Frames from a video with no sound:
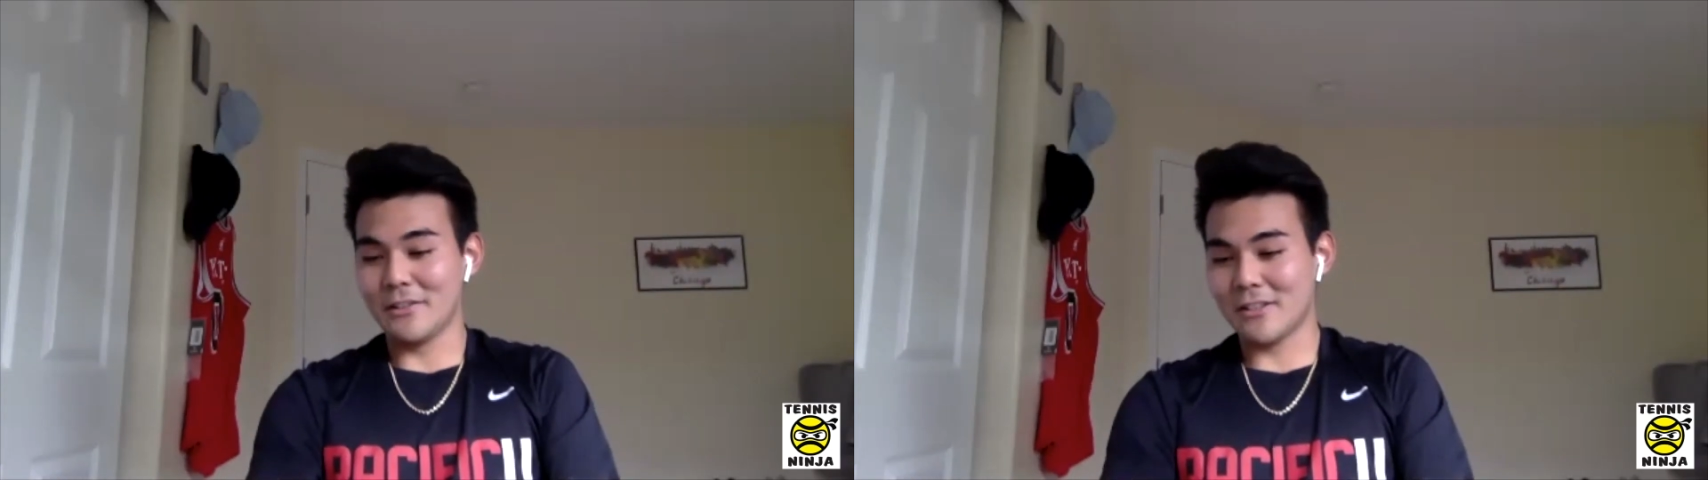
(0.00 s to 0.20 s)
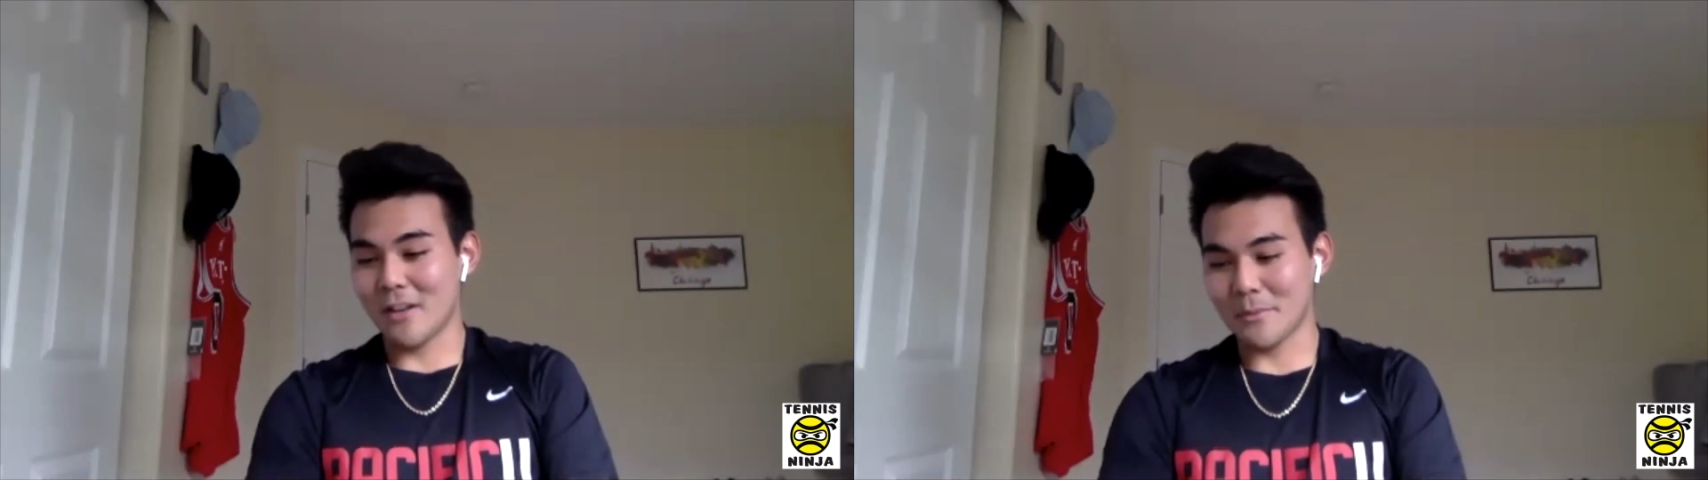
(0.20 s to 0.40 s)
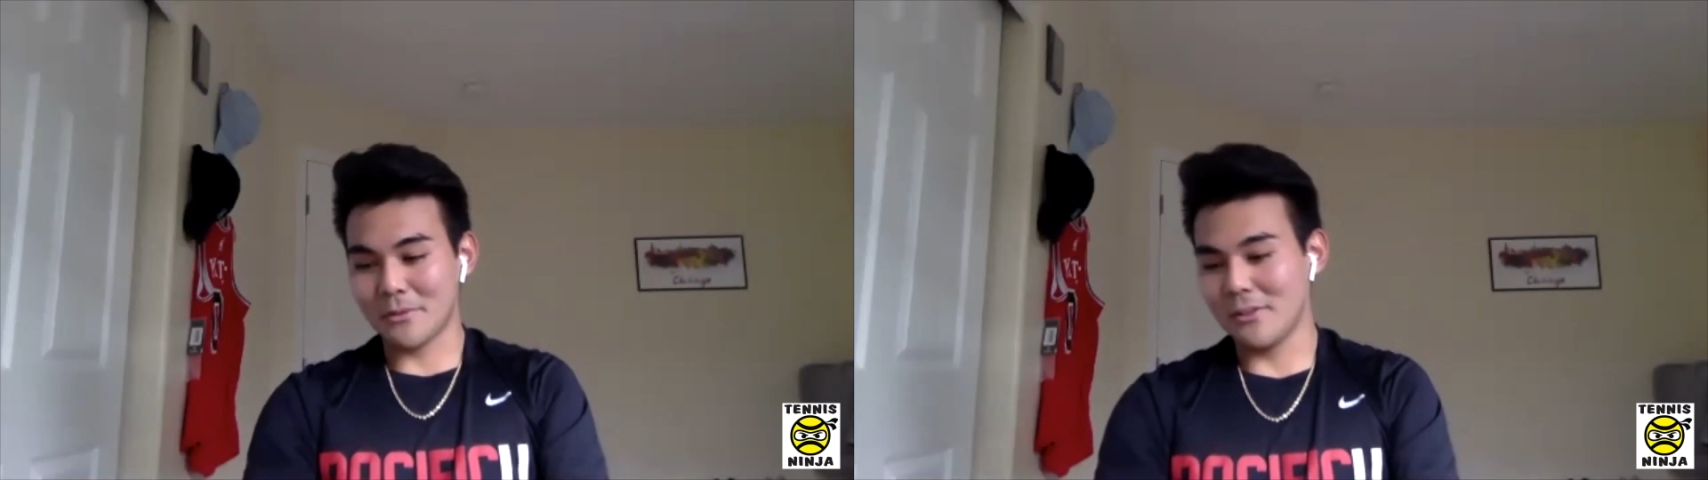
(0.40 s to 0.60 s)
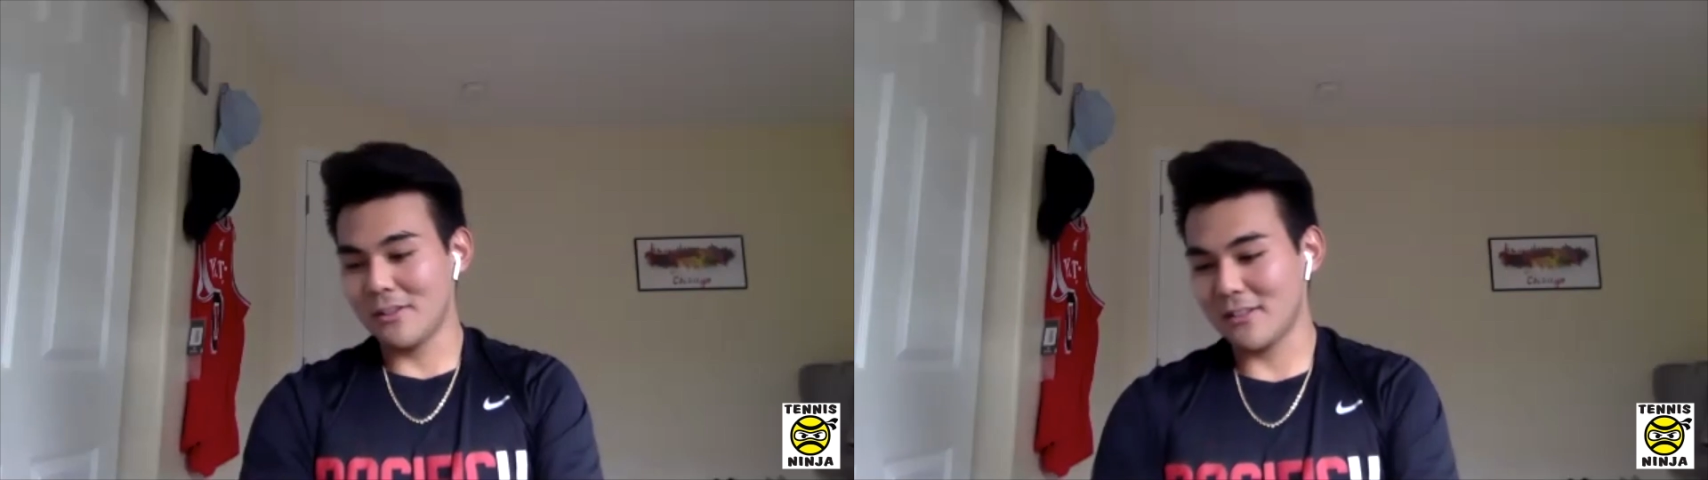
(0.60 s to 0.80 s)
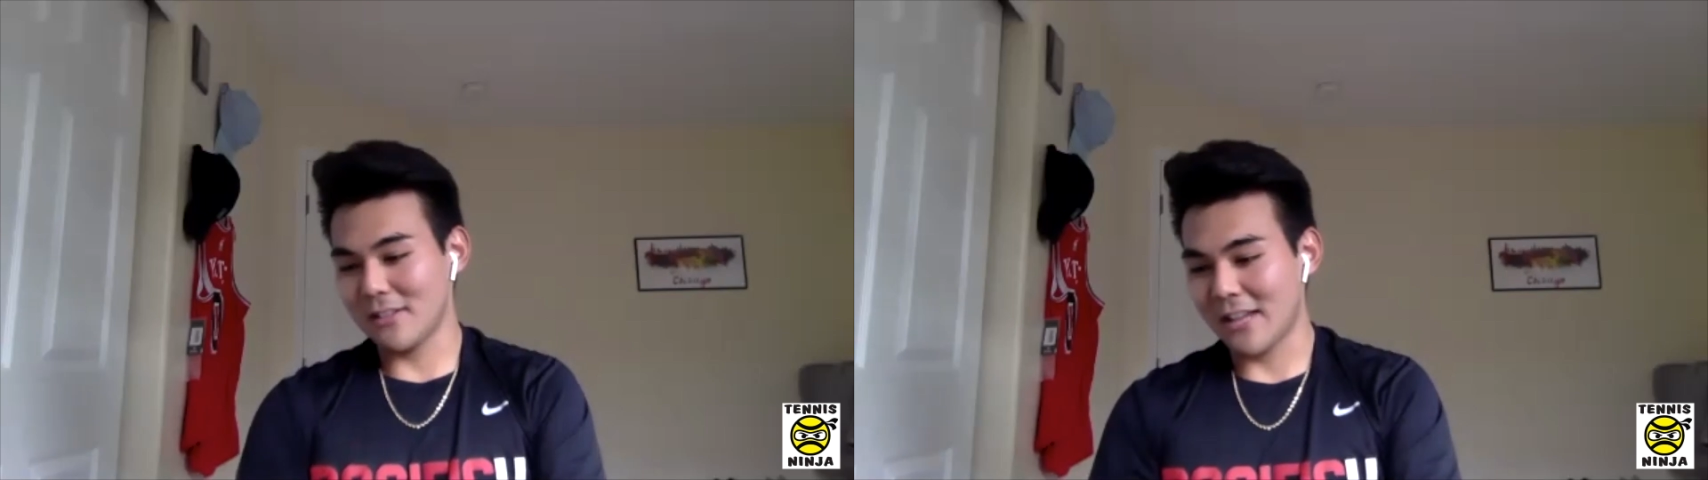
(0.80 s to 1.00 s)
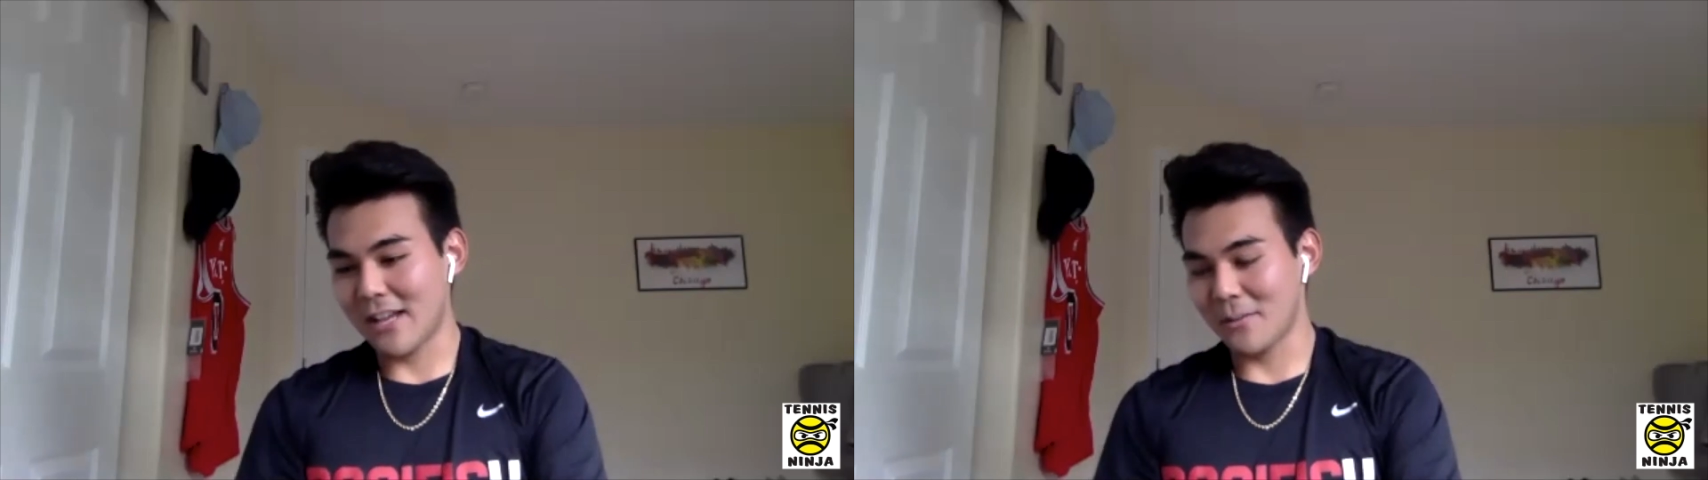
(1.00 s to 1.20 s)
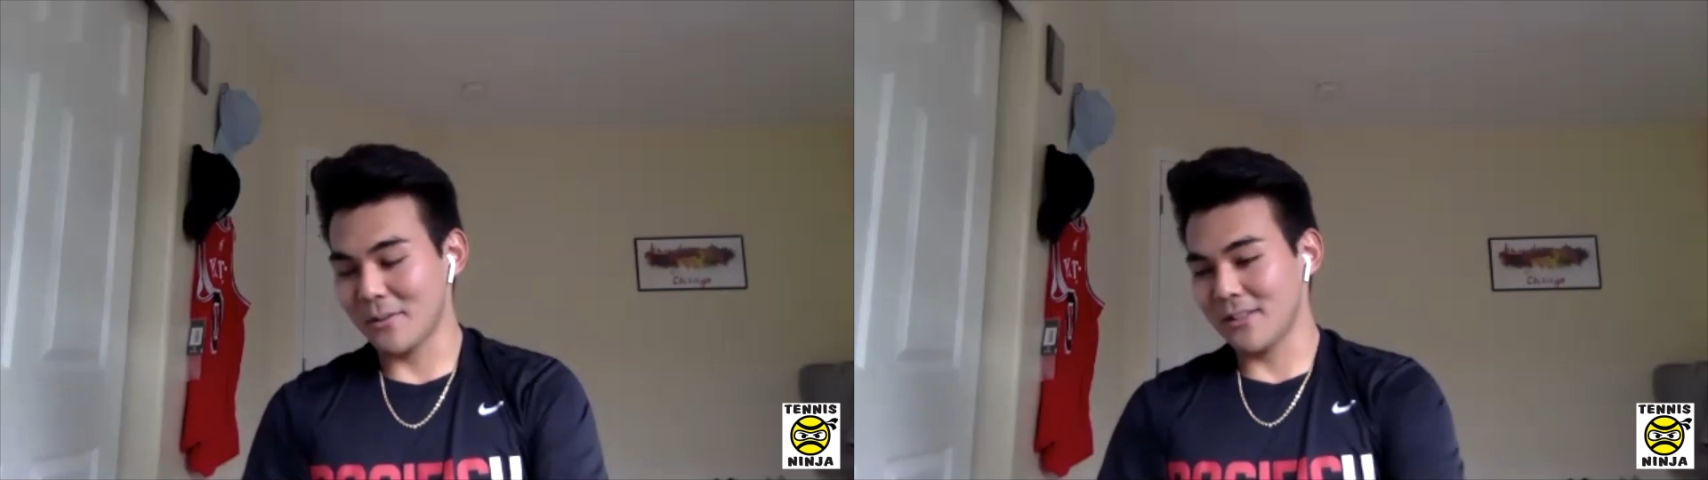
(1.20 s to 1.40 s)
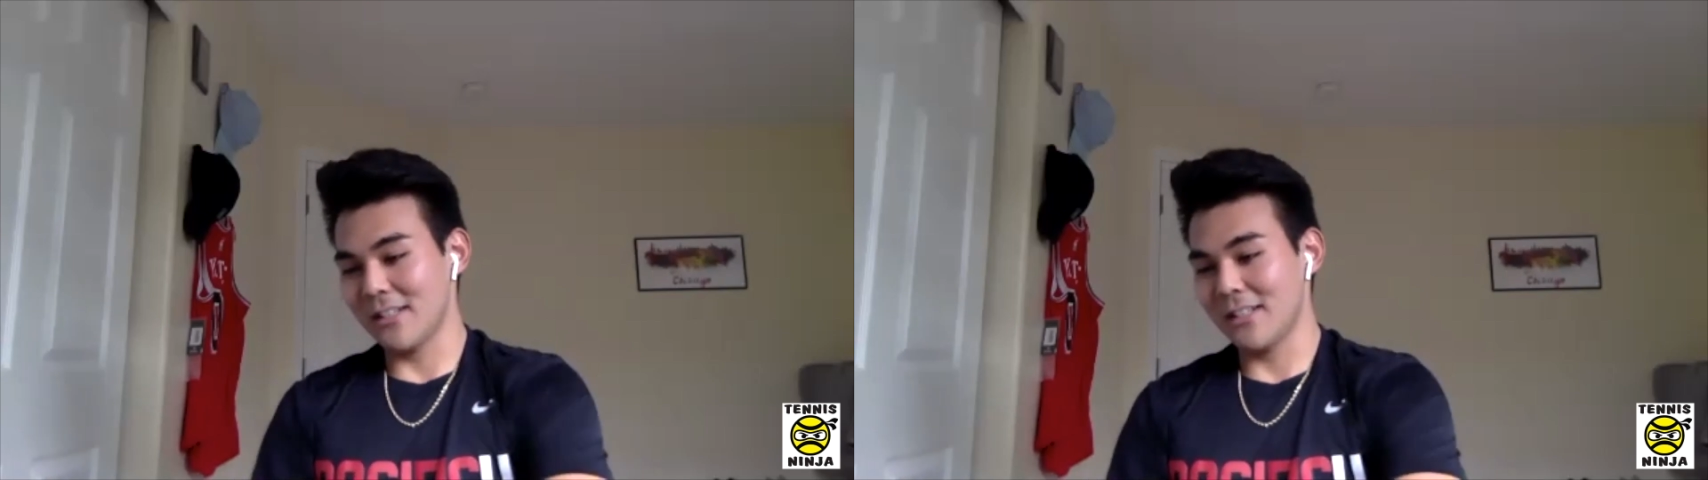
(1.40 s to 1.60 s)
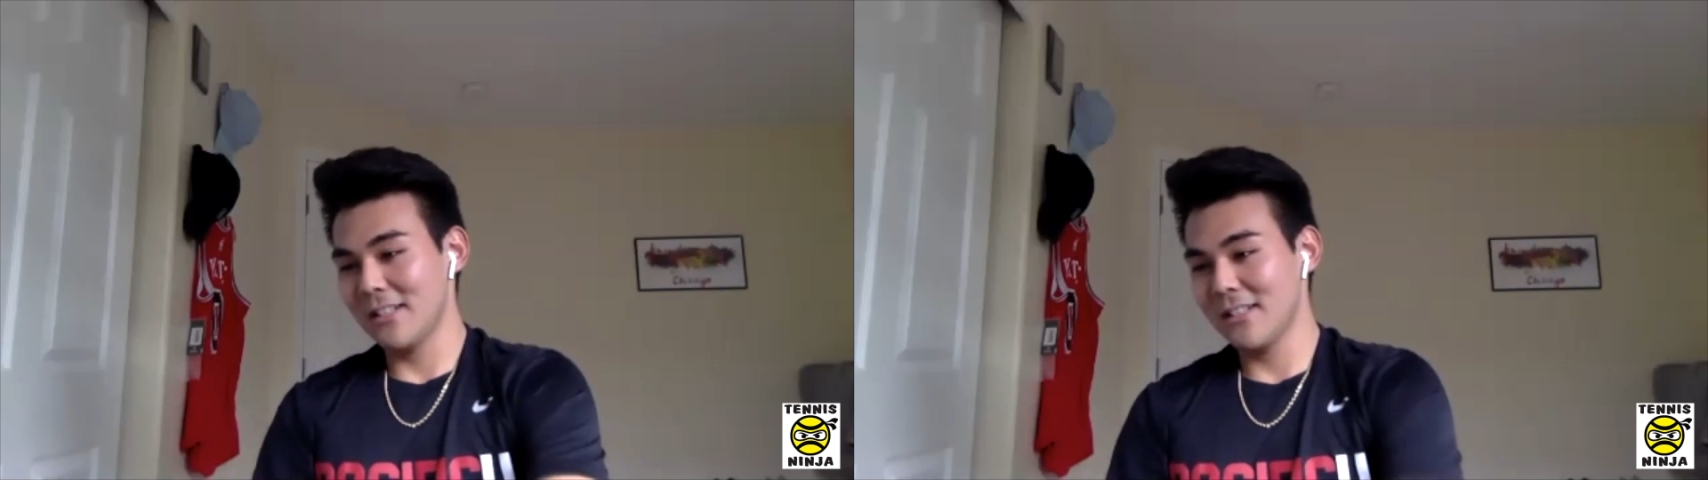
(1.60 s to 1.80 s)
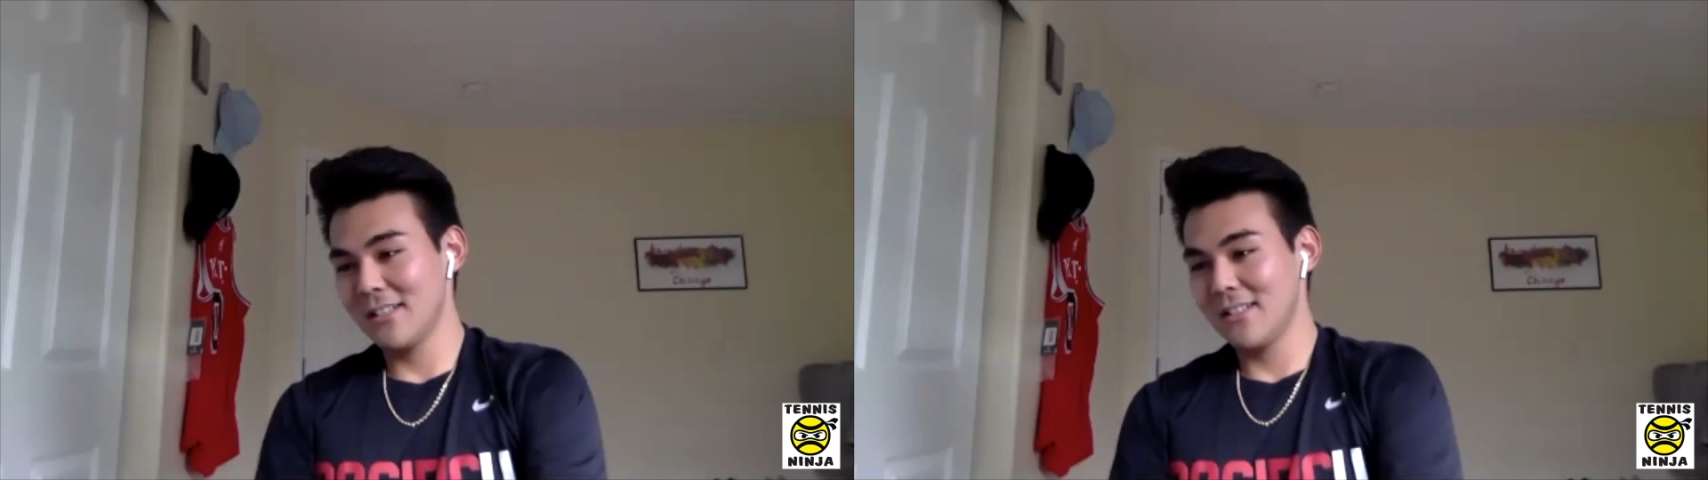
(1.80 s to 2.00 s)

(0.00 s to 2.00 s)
it's just opportunities like that where it's like,